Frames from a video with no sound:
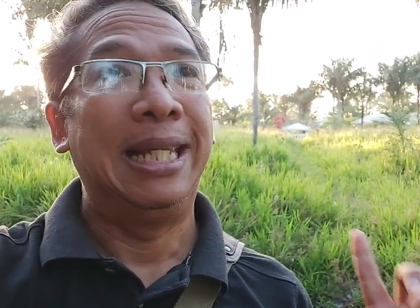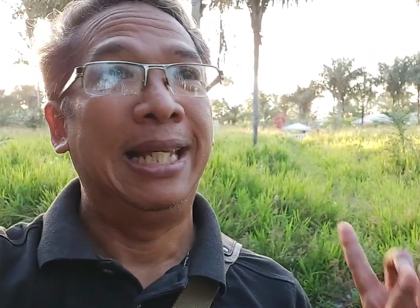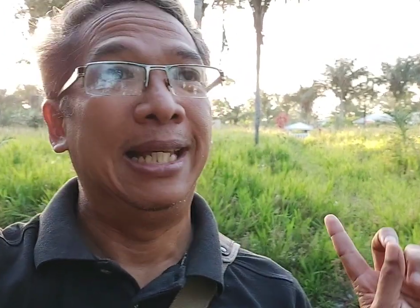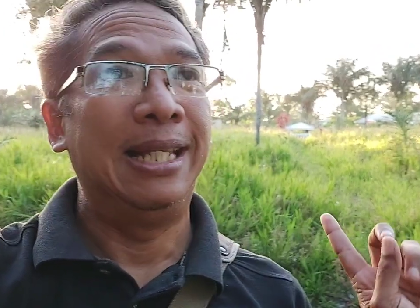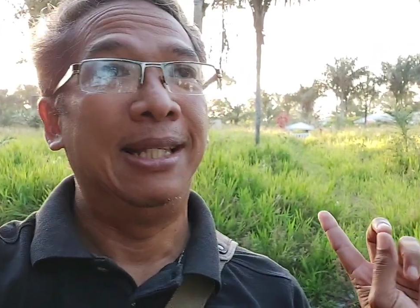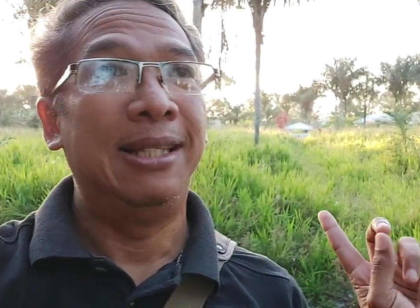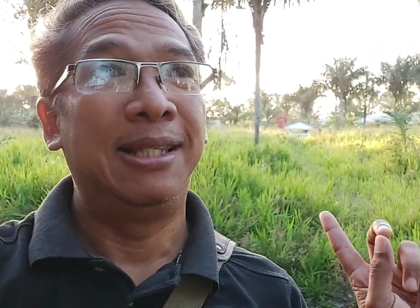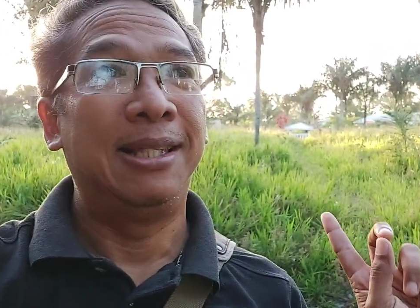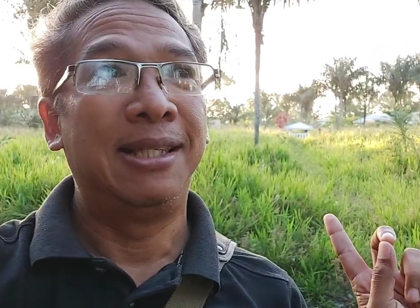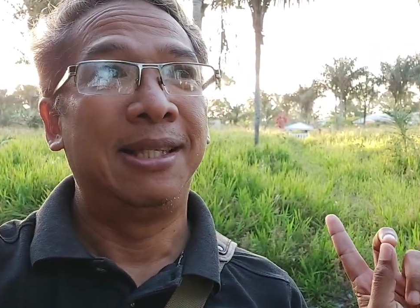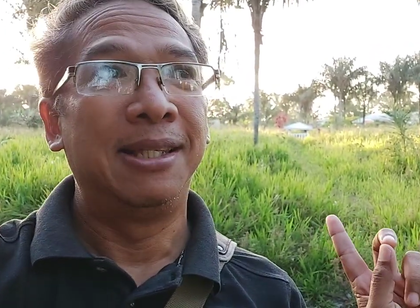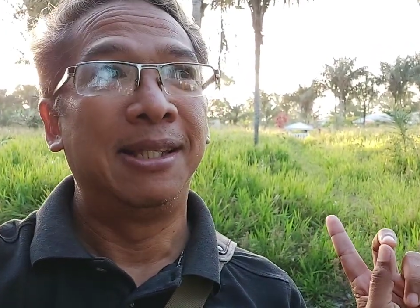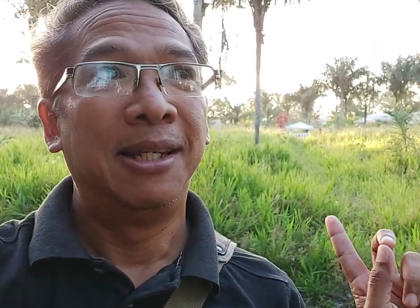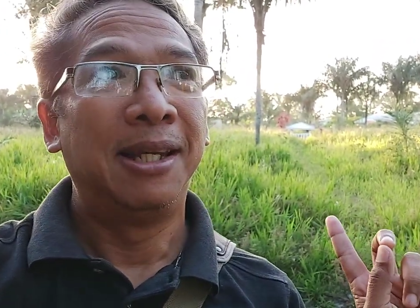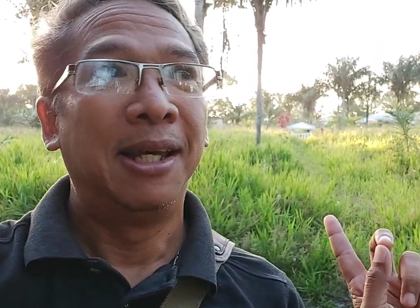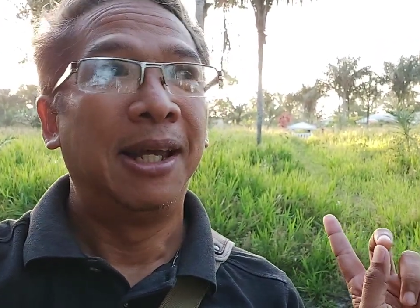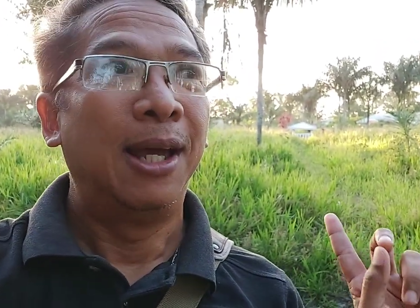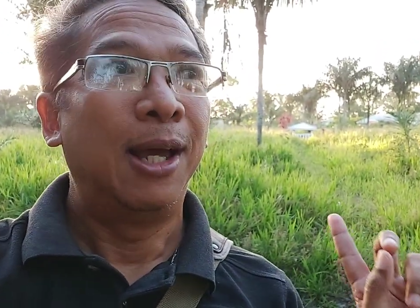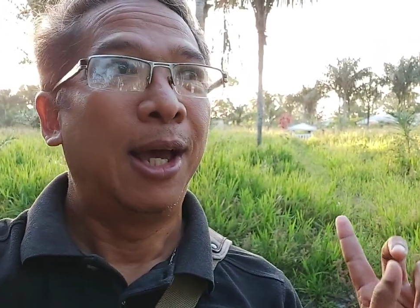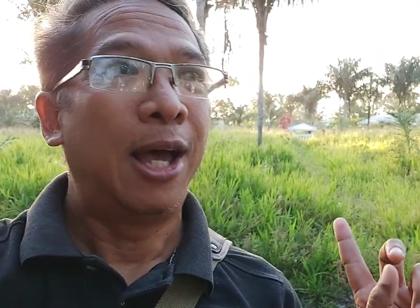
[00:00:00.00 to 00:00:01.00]
is
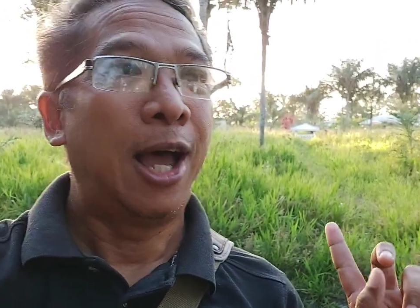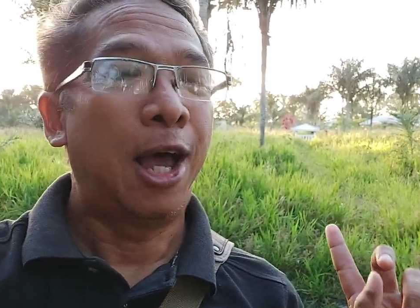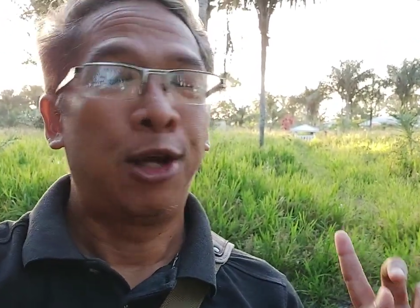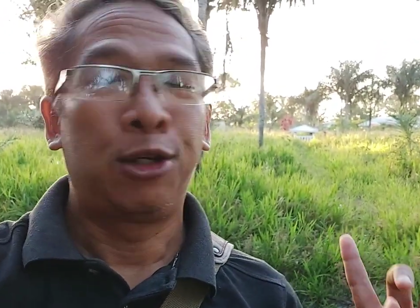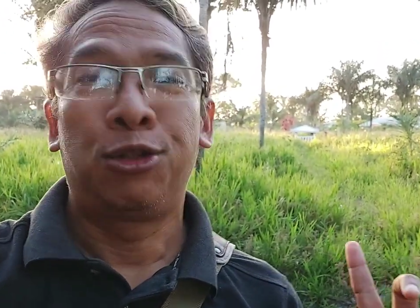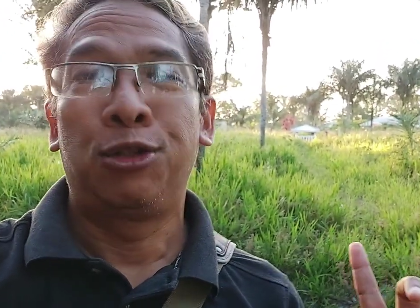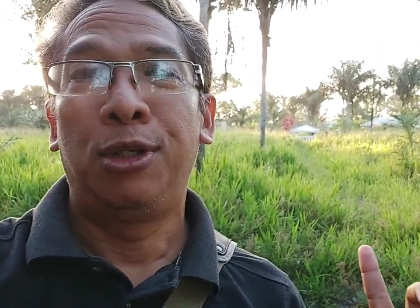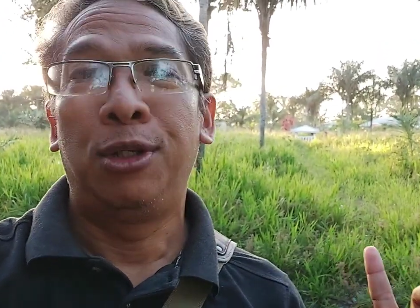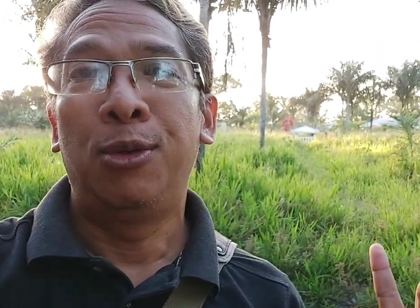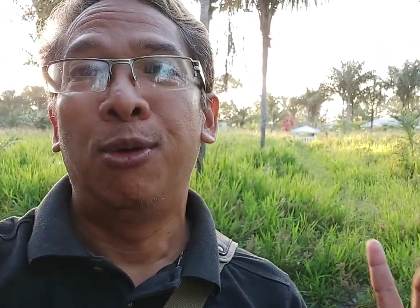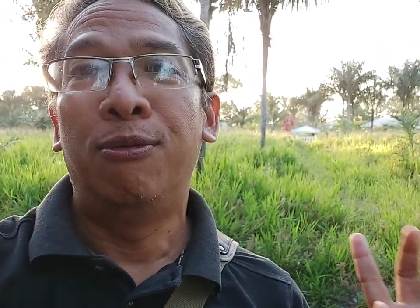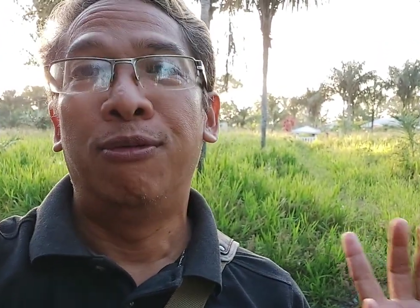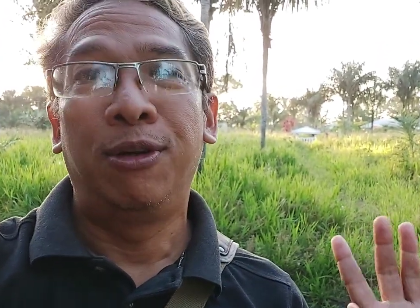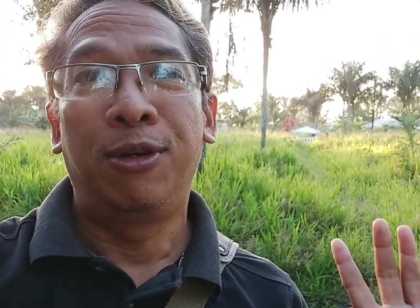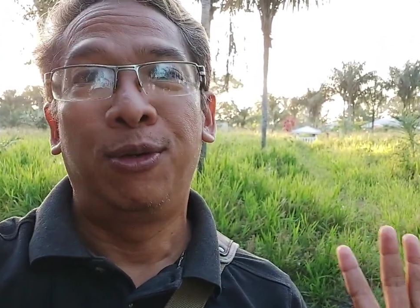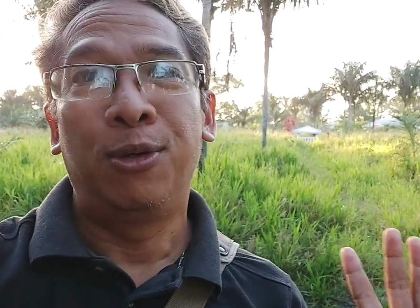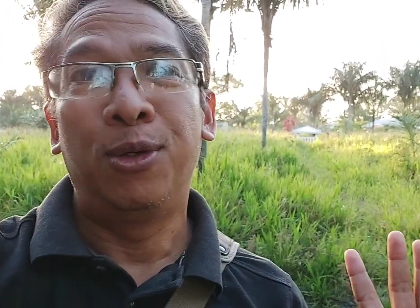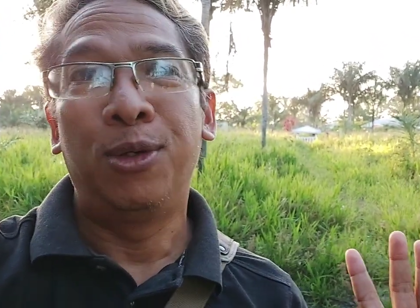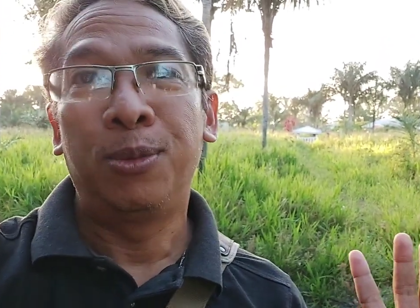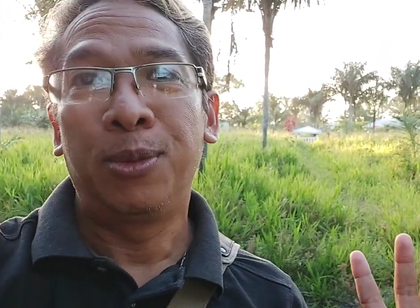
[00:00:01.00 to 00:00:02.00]
actually
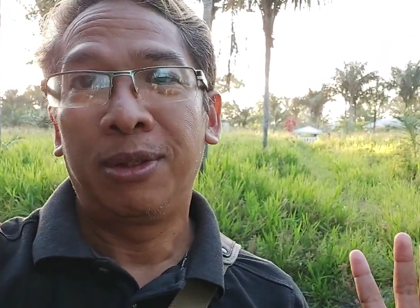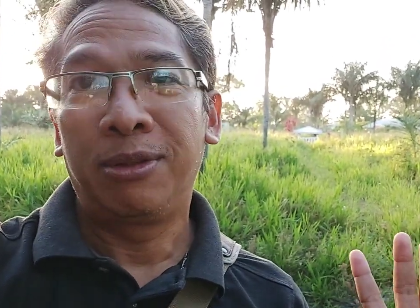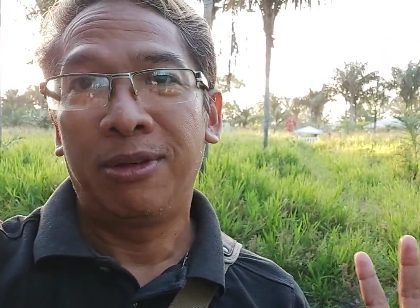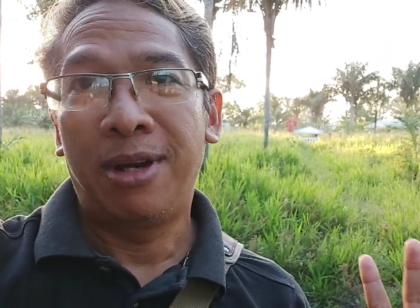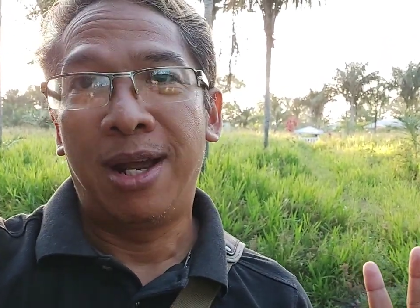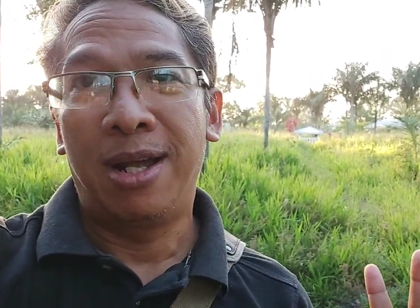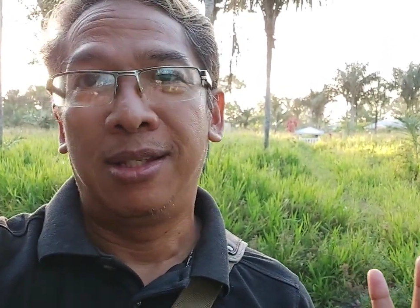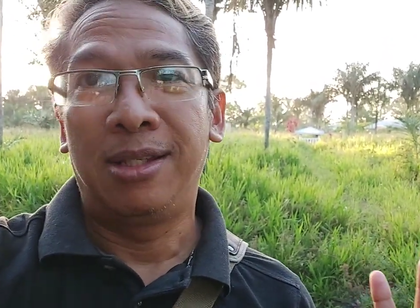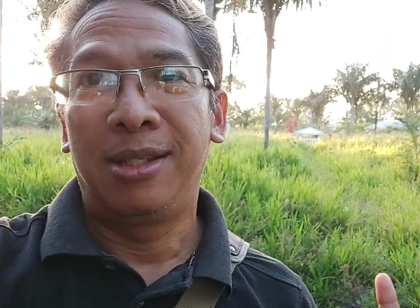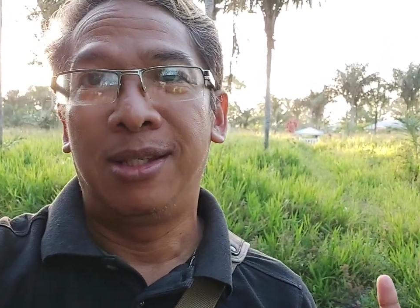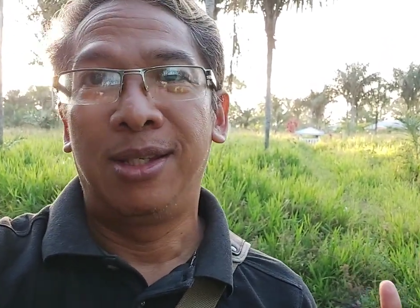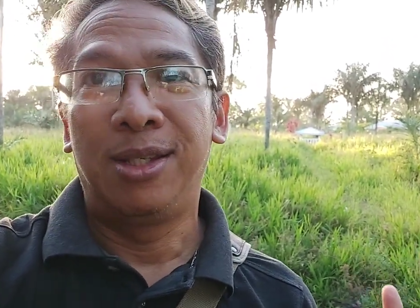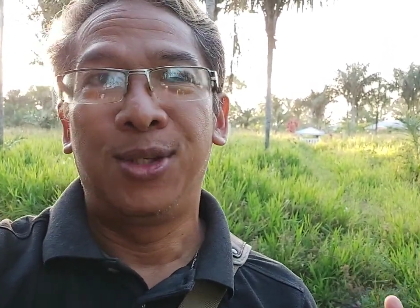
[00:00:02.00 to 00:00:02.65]
overgrown with grass.